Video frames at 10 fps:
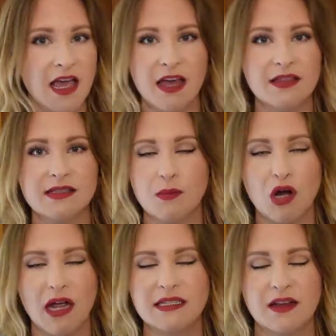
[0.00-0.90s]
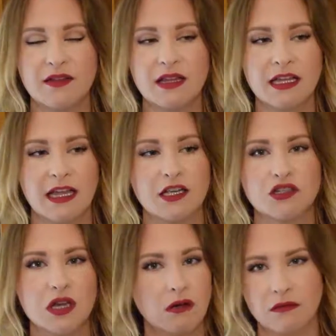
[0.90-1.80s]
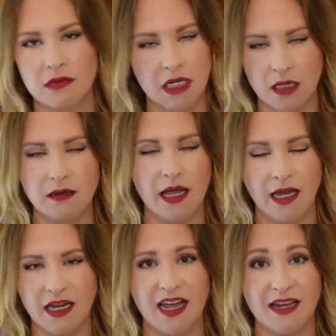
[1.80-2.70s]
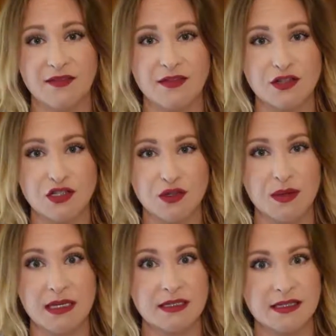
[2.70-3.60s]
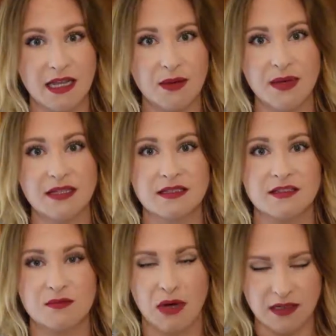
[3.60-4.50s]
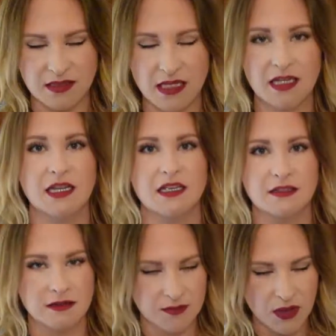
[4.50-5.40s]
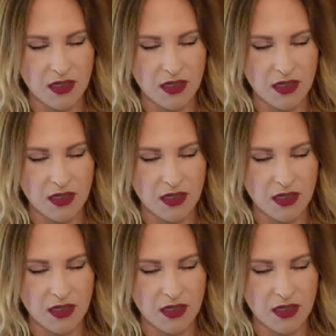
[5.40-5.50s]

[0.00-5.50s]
in the summer I definitely like don't need any kind of dewy setting mist. My skin is